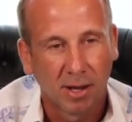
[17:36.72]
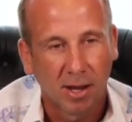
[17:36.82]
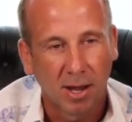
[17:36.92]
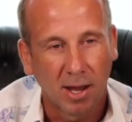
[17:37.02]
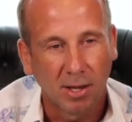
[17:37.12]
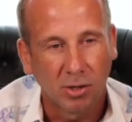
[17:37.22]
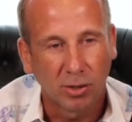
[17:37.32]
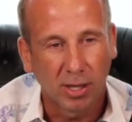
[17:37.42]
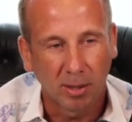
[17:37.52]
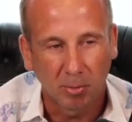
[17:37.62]
and you
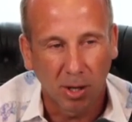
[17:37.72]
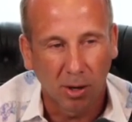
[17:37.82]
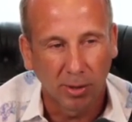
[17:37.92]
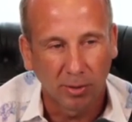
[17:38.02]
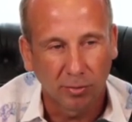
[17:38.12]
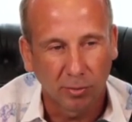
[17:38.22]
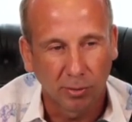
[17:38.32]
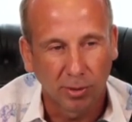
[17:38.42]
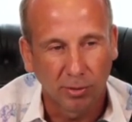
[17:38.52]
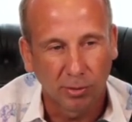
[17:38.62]
keep going through
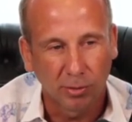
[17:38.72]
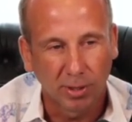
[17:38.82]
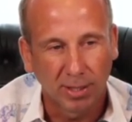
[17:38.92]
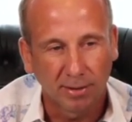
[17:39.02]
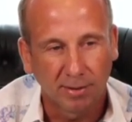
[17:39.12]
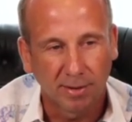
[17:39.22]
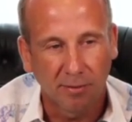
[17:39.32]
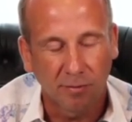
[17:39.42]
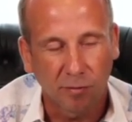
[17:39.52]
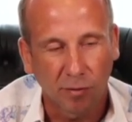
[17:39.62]
it until you get to
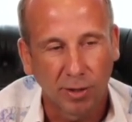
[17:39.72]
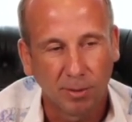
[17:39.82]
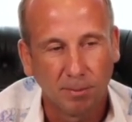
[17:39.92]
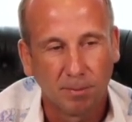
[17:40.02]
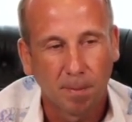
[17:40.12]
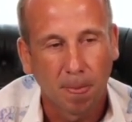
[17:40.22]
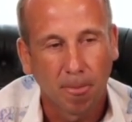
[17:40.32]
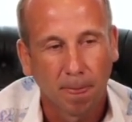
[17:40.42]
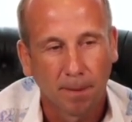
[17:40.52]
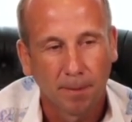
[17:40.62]
that freedom.
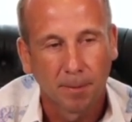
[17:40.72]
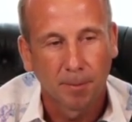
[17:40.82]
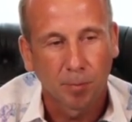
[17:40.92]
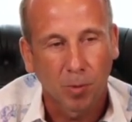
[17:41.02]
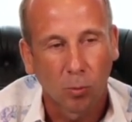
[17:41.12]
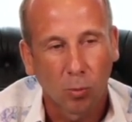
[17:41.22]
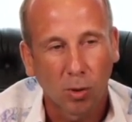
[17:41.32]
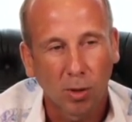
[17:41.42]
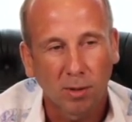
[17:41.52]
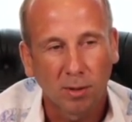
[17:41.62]

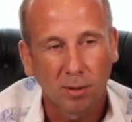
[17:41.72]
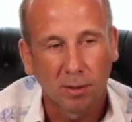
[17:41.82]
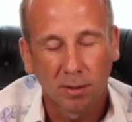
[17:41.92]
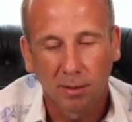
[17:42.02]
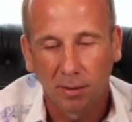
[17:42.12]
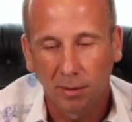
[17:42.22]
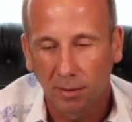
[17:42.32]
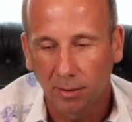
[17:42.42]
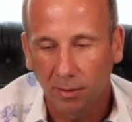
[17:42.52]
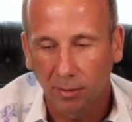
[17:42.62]
What,
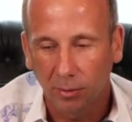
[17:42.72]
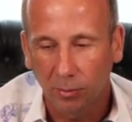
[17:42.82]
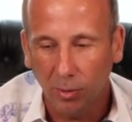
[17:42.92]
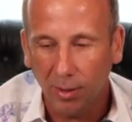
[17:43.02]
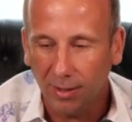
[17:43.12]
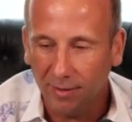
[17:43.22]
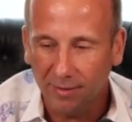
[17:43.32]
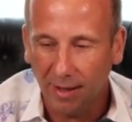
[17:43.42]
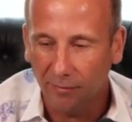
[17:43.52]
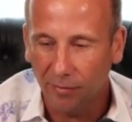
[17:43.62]
what is
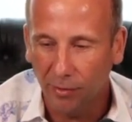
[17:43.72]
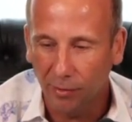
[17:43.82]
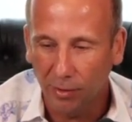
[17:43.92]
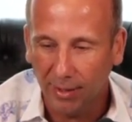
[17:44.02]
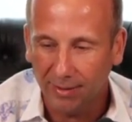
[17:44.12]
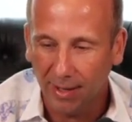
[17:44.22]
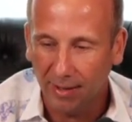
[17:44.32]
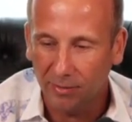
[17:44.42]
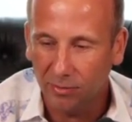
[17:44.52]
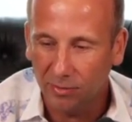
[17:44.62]
that for you? Like
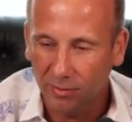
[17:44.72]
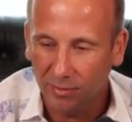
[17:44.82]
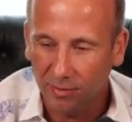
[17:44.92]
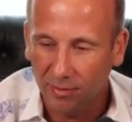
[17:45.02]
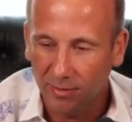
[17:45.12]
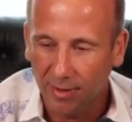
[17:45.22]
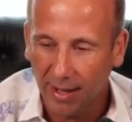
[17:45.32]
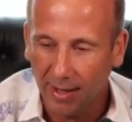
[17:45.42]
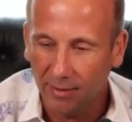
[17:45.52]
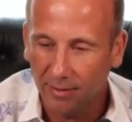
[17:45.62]
that
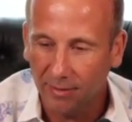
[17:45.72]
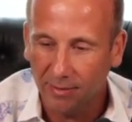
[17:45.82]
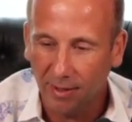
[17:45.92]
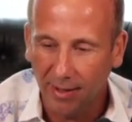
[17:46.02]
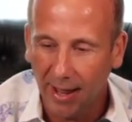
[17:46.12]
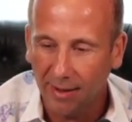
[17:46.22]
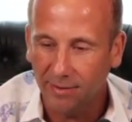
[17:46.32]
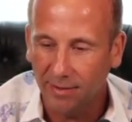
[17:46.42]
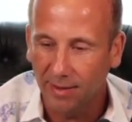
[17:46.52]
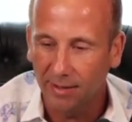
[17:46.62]

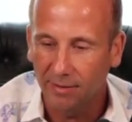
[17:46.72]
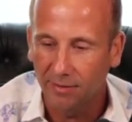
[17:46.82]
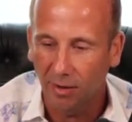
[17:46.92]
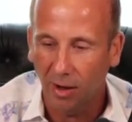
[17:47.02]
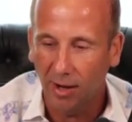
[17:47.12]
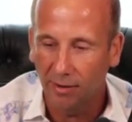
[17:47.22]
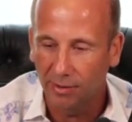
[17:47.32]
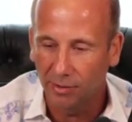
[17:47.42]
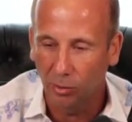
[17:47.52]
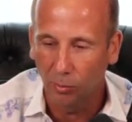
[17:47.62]
tenacity, that desire
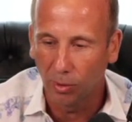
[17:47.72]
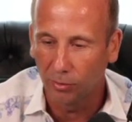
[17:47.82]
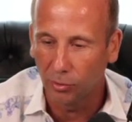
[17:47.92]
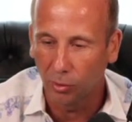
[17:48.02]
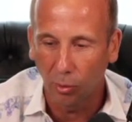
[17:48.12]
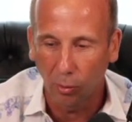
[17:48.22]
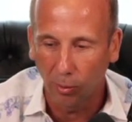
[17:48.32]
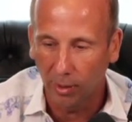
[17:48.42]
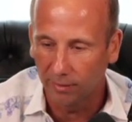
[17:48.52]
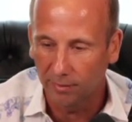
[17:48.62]
in your world to
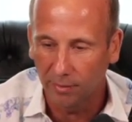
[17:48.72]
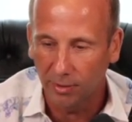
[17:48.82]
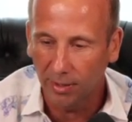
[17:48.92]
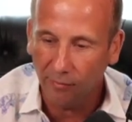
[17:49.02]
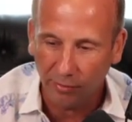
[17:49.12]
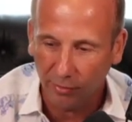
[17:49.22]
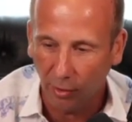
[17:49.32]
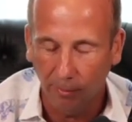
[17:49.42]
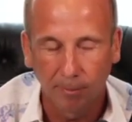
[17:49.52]
always, you never stop.